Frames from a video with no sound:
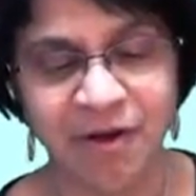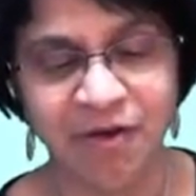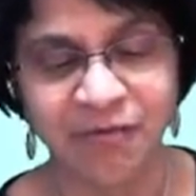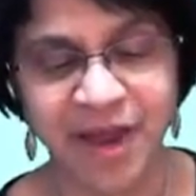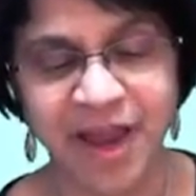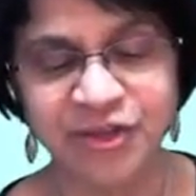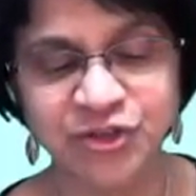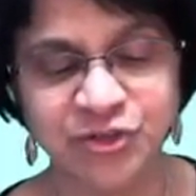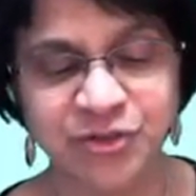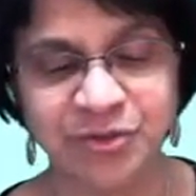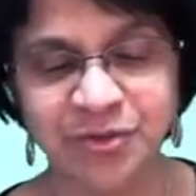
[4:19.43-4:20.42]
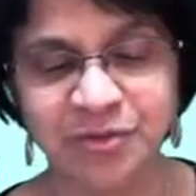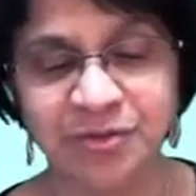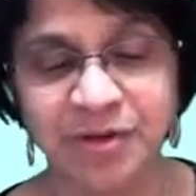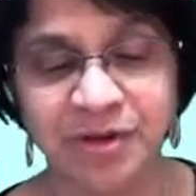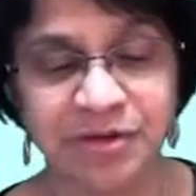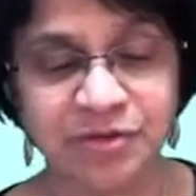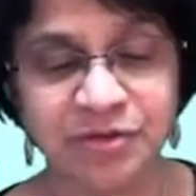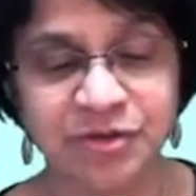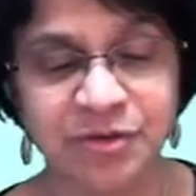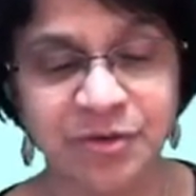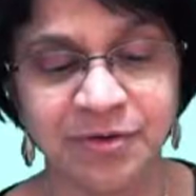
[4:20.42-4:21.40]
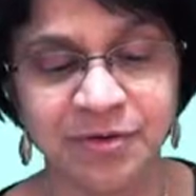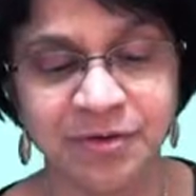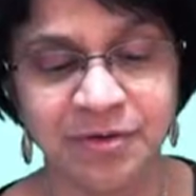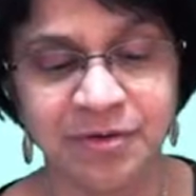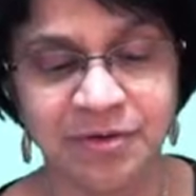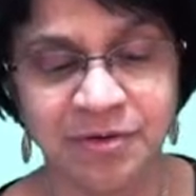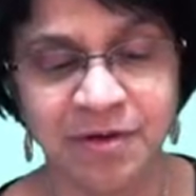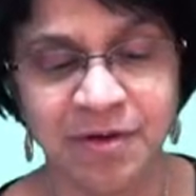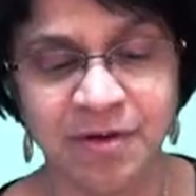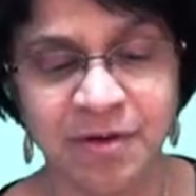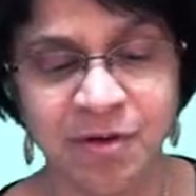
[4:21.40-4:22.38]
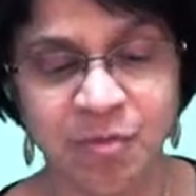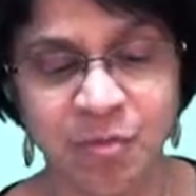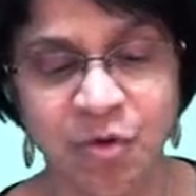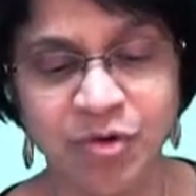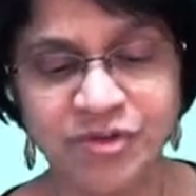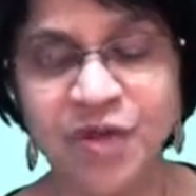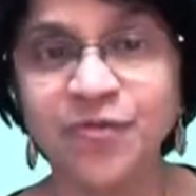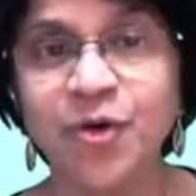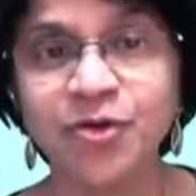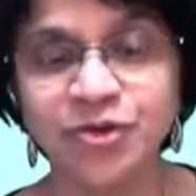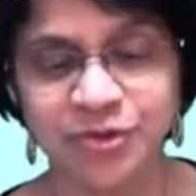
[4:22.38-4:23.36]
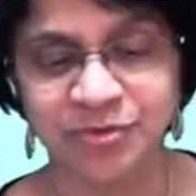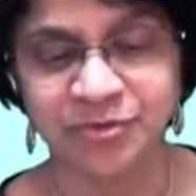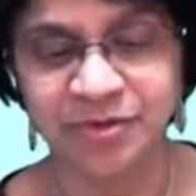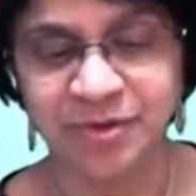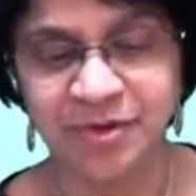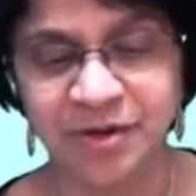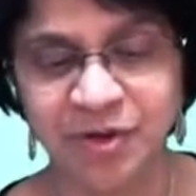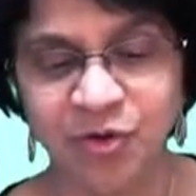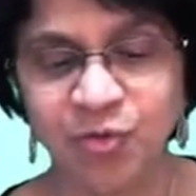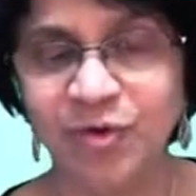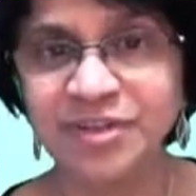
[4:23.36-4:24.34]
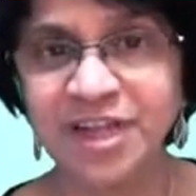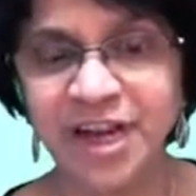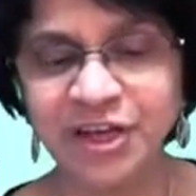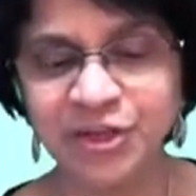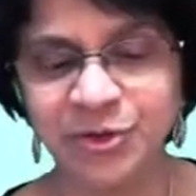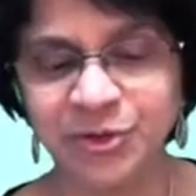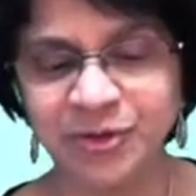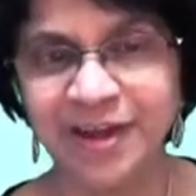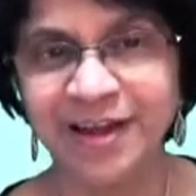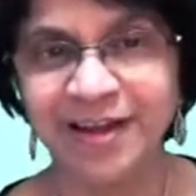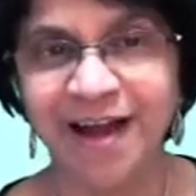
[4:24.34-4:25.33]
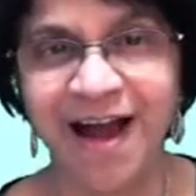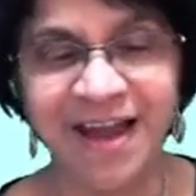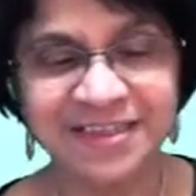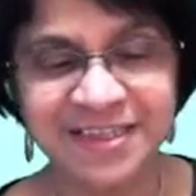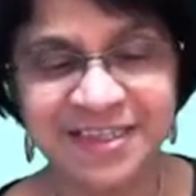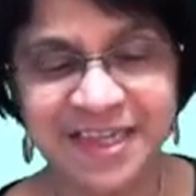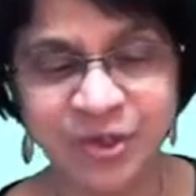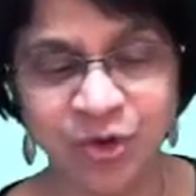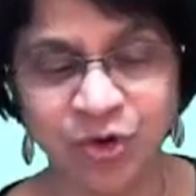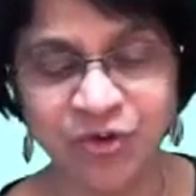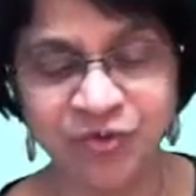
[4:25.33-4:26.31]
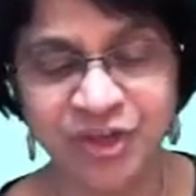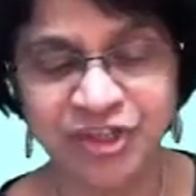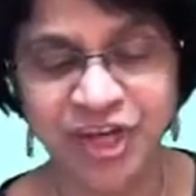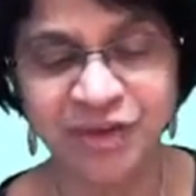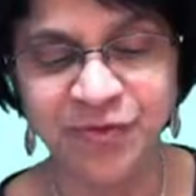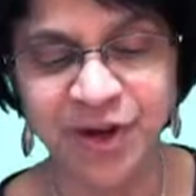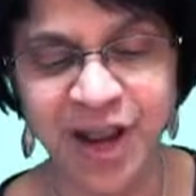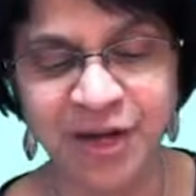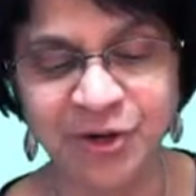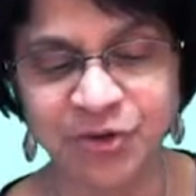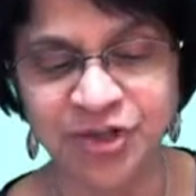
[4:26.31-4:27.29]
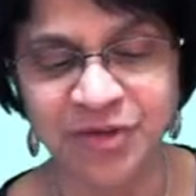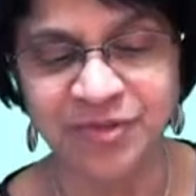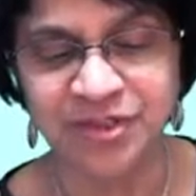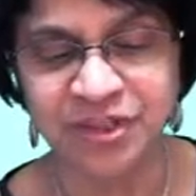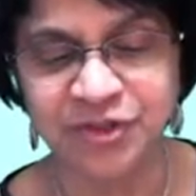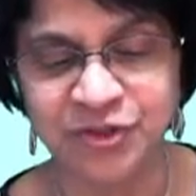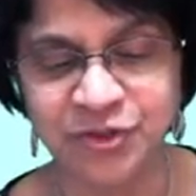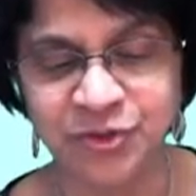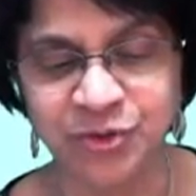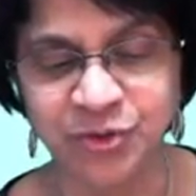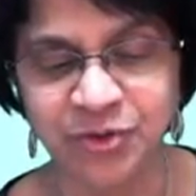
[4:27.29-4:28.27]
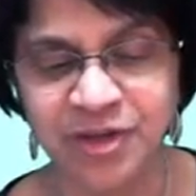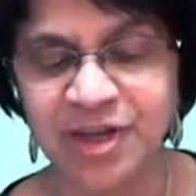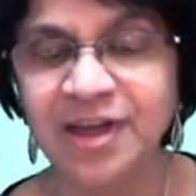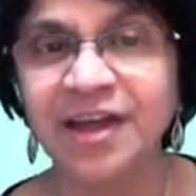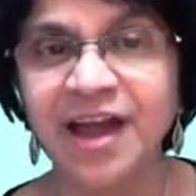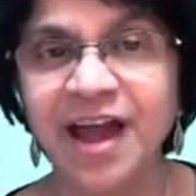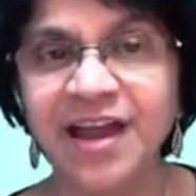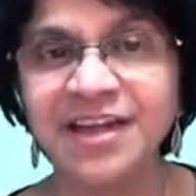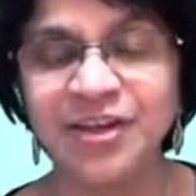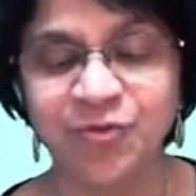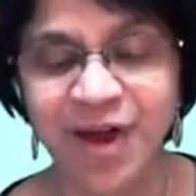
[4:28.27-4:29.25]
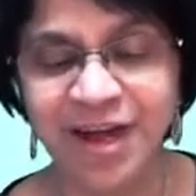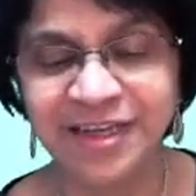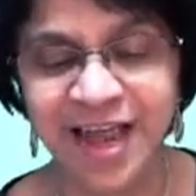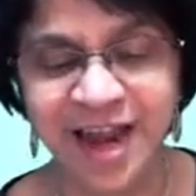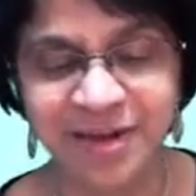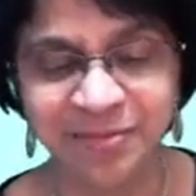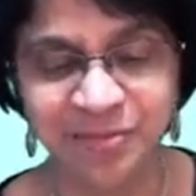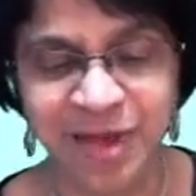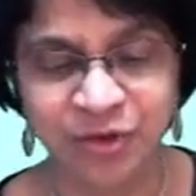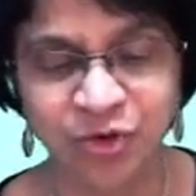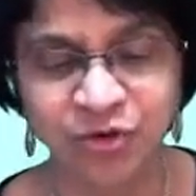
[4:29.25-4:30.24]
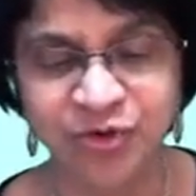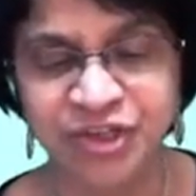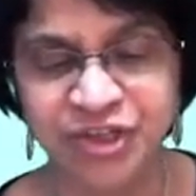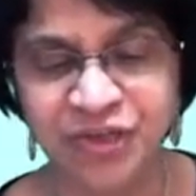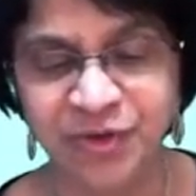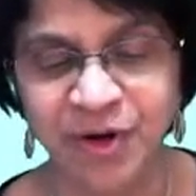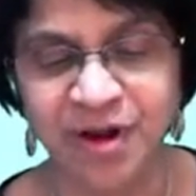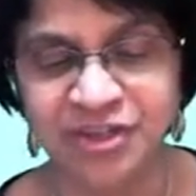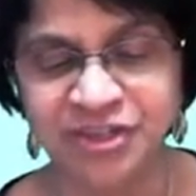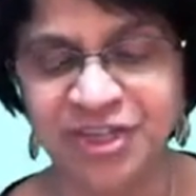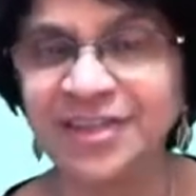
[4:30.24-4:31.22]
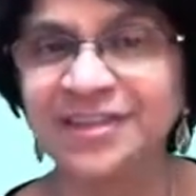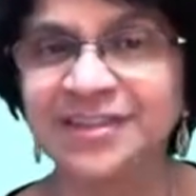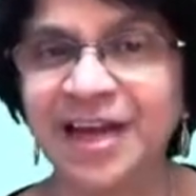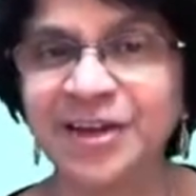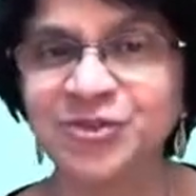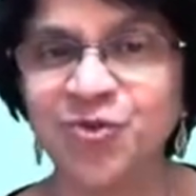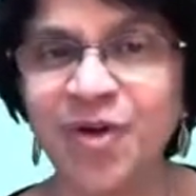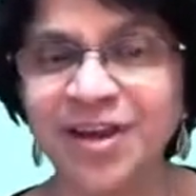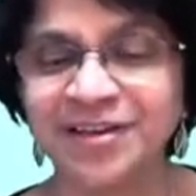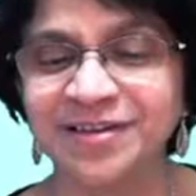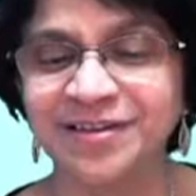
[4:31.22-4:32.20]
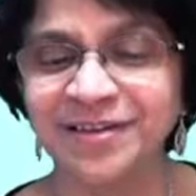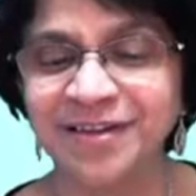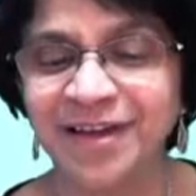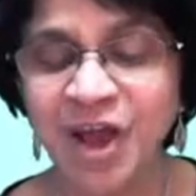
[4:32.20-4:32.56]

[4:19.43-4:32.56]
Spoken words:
of H2 to moles of O2, what's the ratio? I just take the coefficient for hydrogen, which is 2, and divide that by coefficient for oxygen, that is 1.